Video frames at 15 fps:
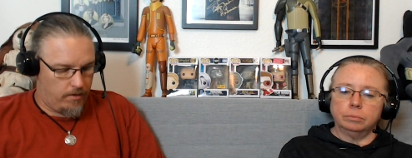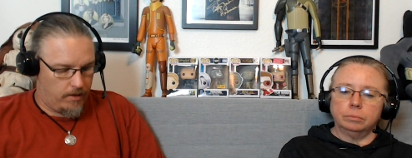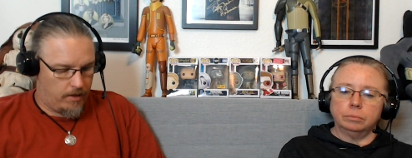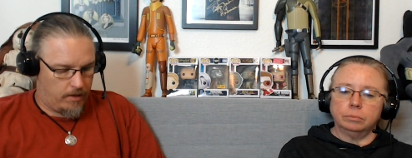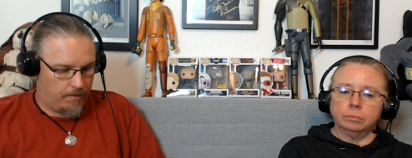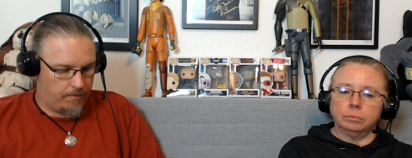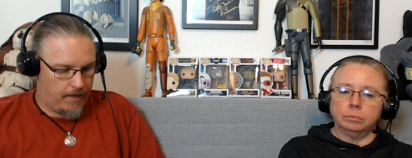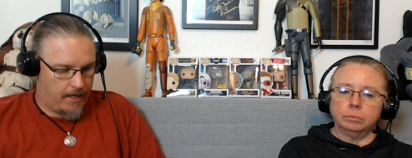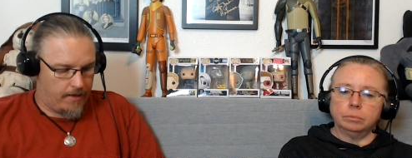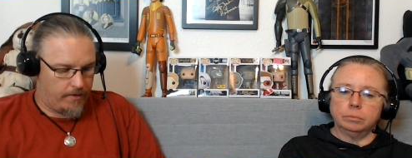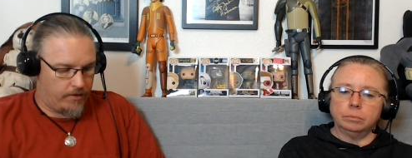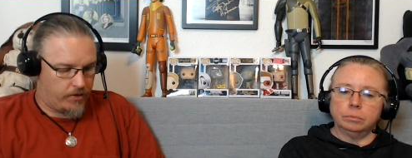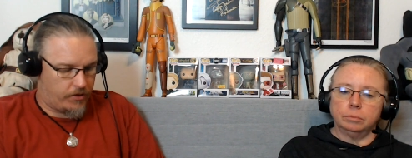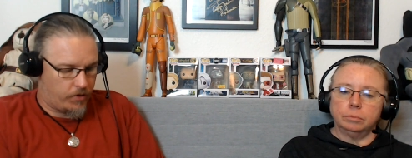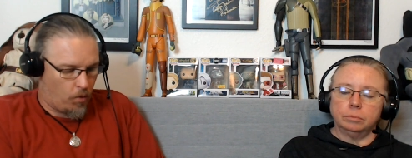Speaker 1: um,
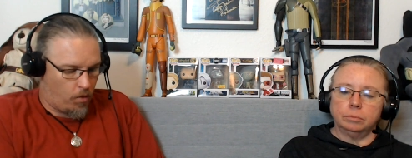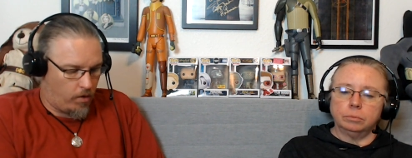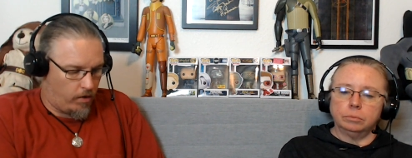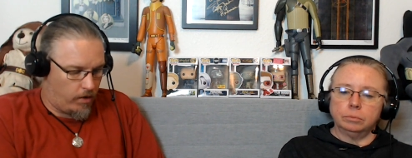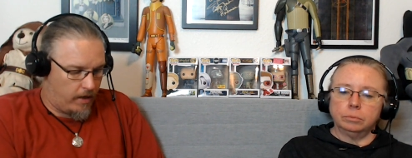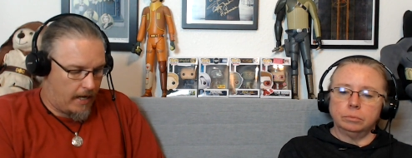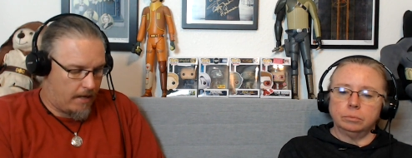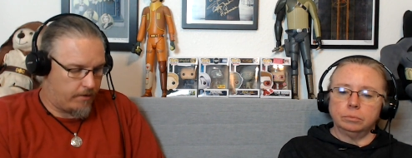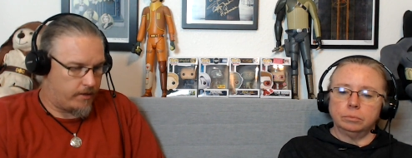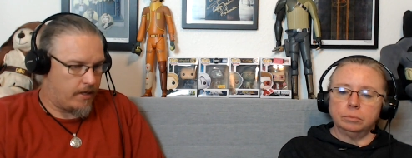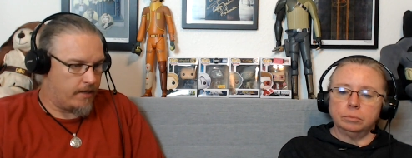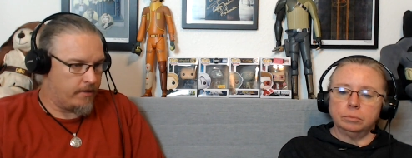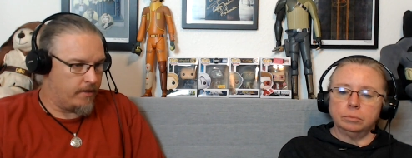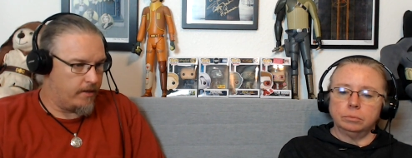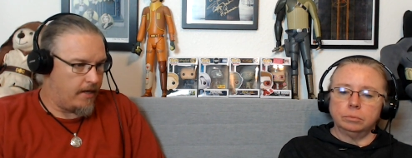and Sword
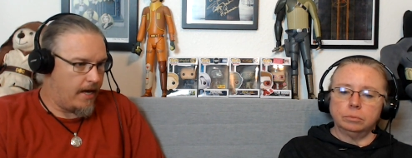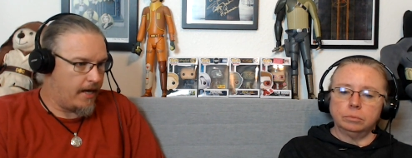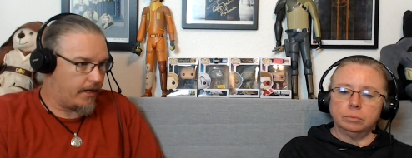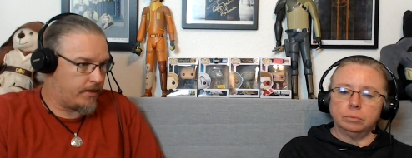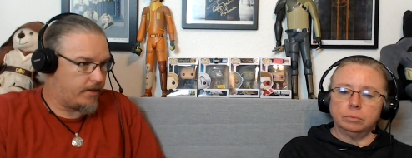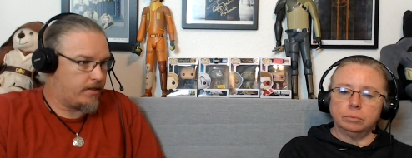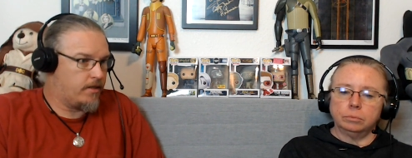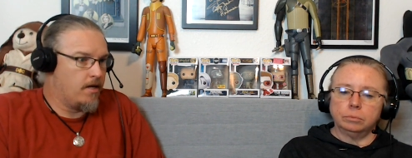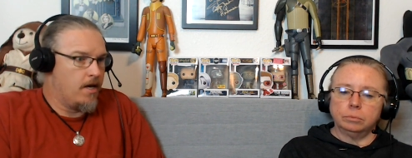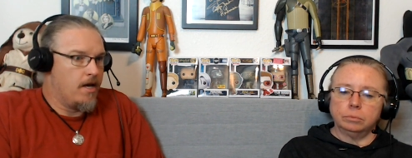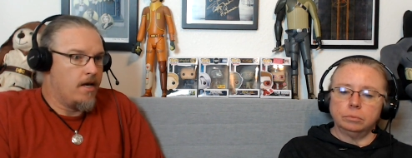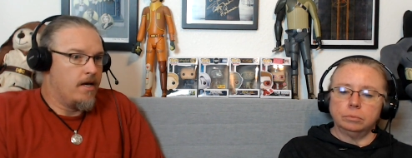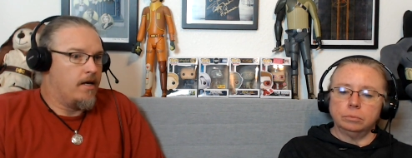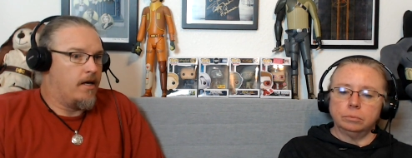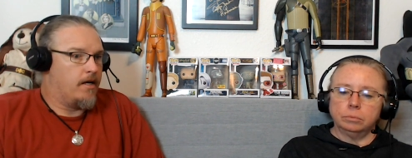outside the hex,
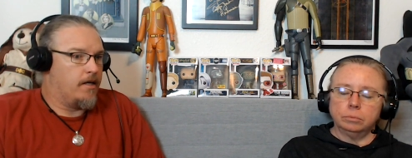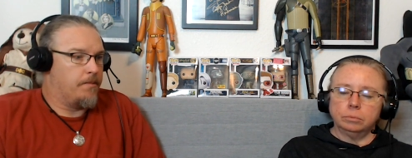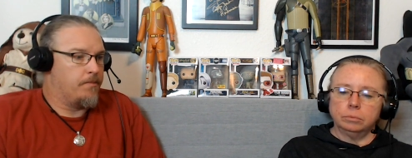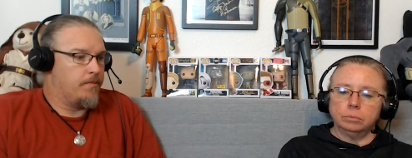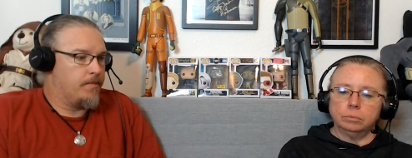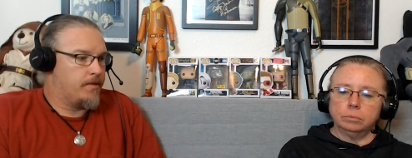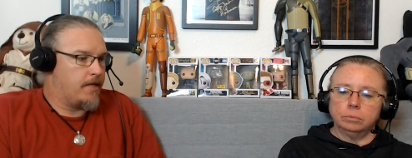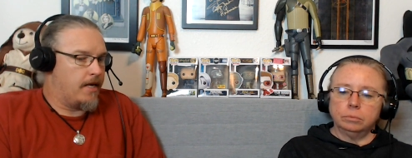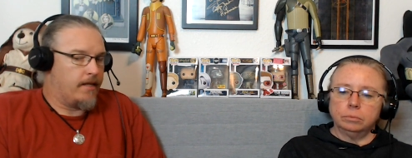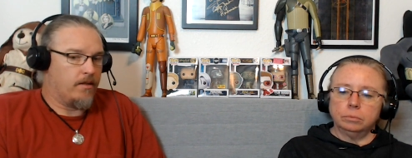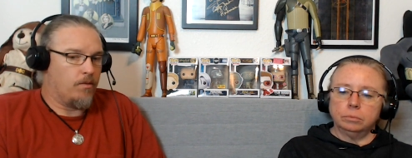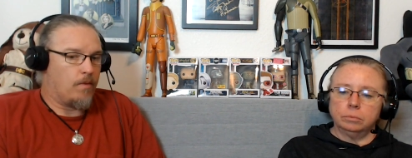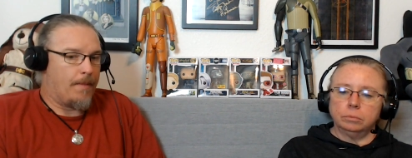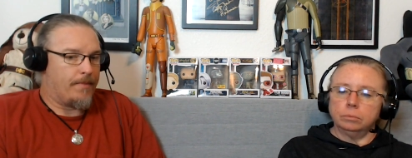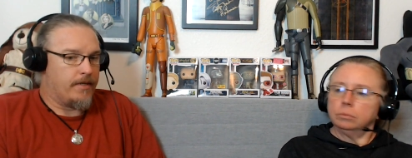um, saying
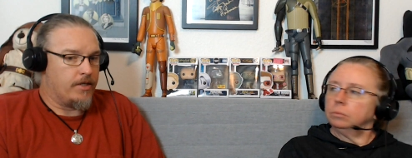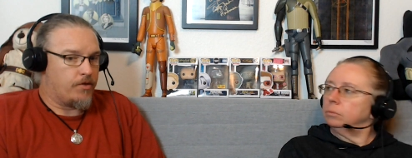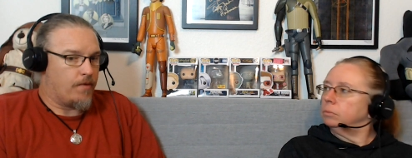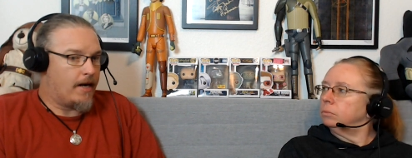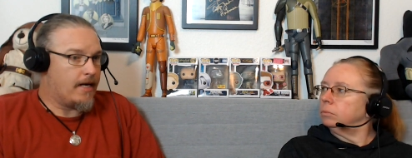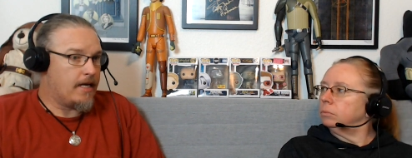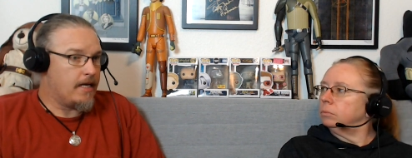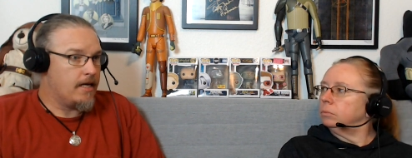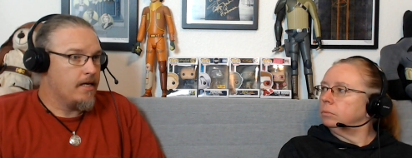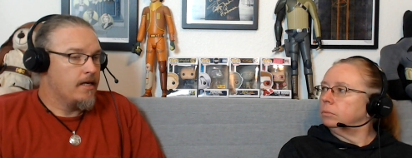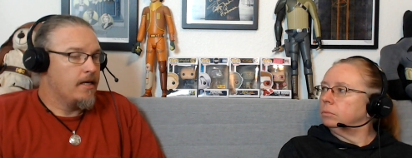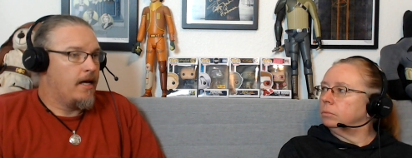the weapon is ready.